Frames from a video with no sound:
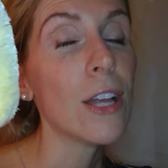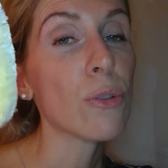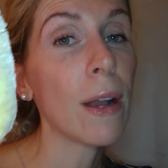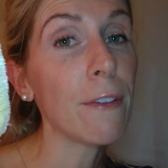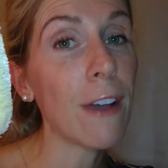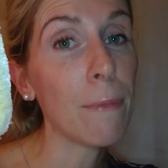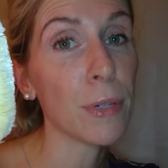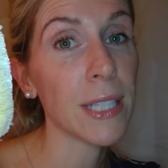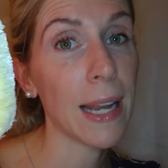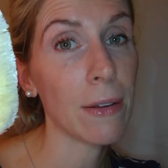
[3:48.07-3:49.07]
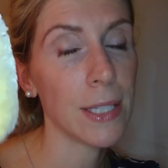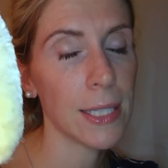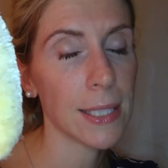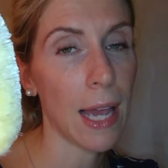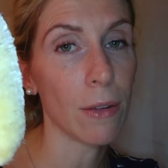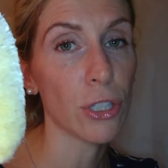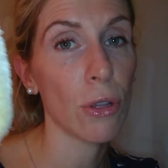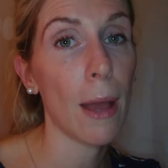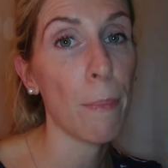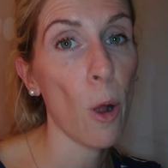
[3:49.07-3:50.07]
25% off discount.
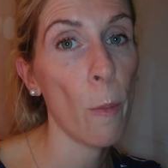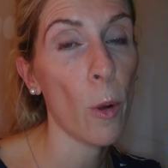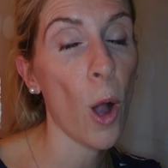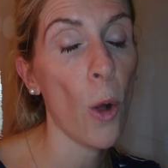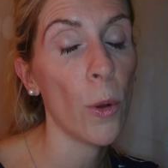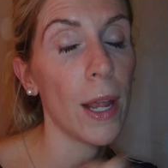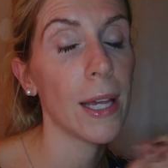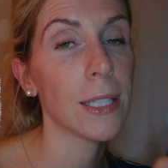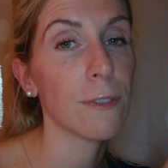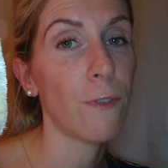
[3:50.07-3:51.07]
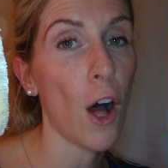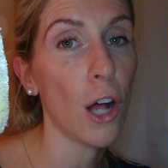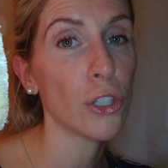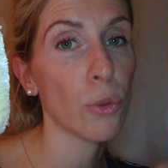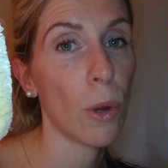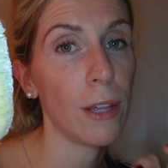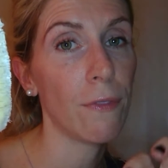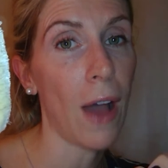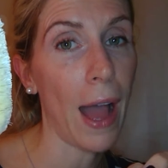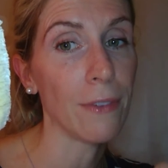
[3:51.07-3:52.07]
So that promo code is fall
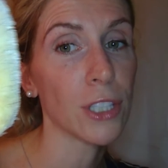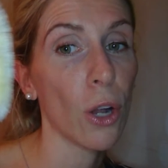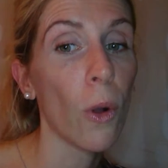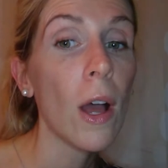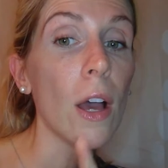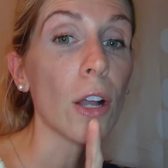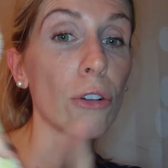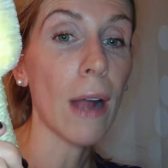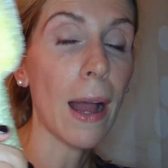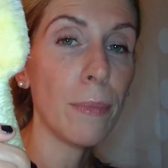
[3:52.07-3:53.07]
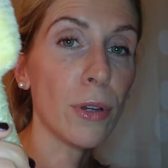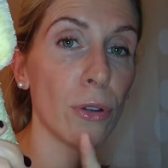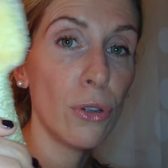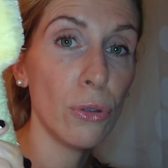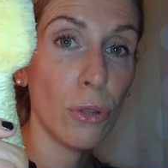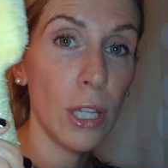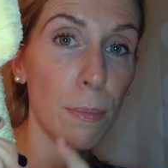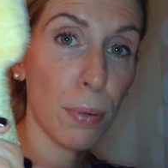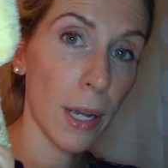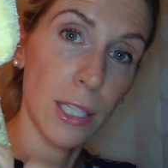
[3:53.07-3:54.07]
25. So grab your newly
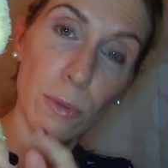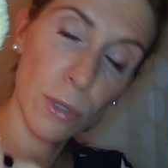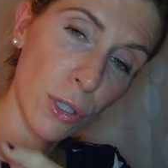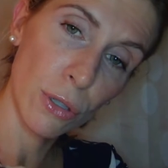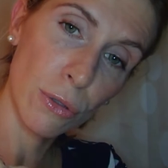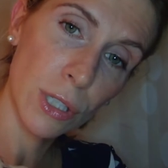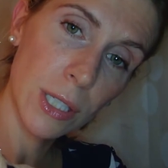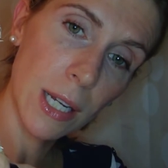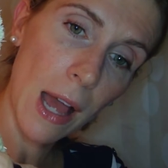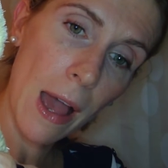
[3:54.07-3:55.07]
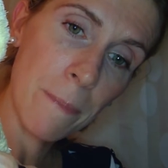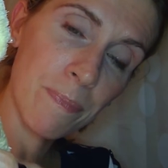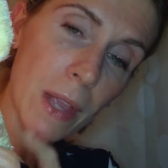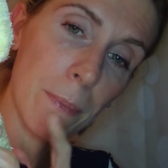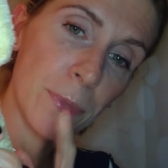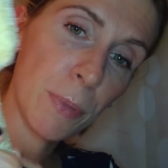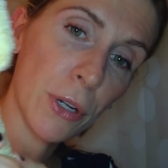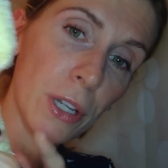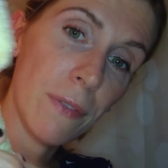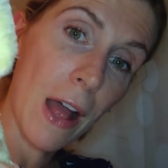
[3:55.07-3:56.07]
price reduced um,
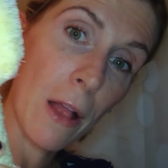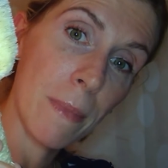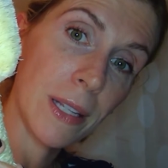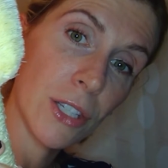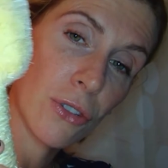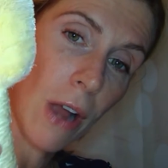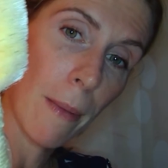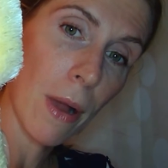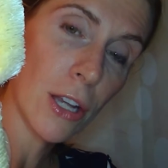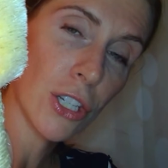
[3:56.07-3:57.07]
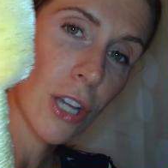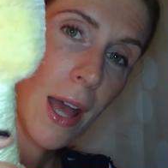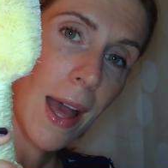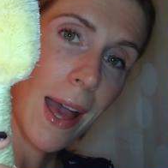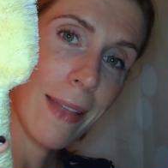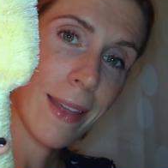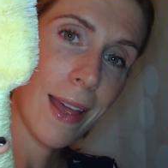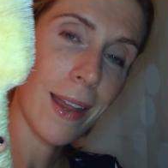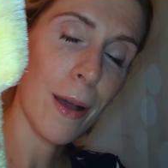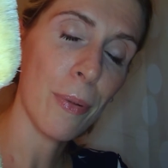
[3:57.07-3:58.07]
Purity of Elements dry brush and
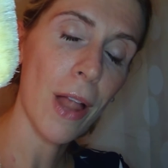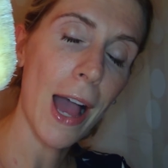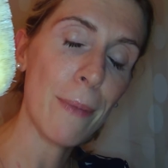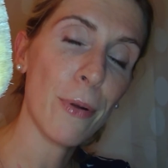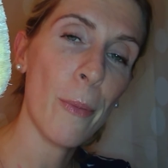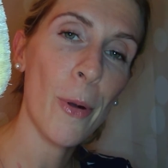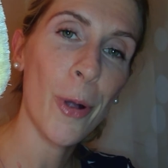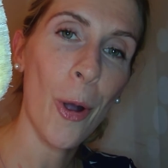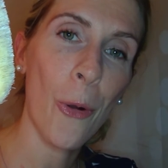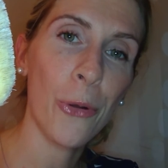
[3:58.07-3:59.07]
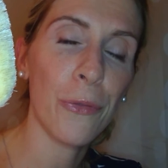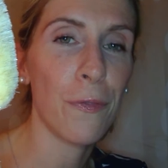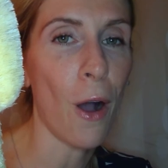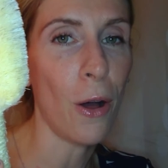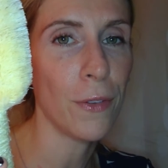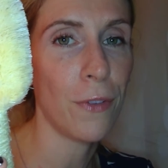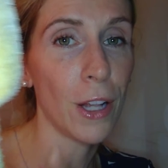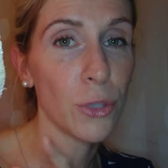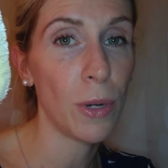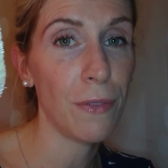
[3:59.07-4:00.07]
then apply promo code fall,
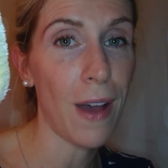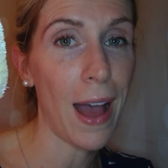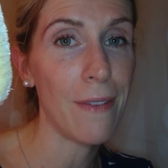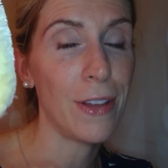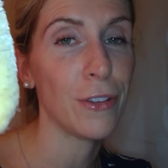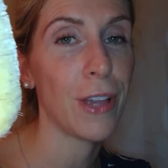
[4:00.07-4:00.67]
fall 25 and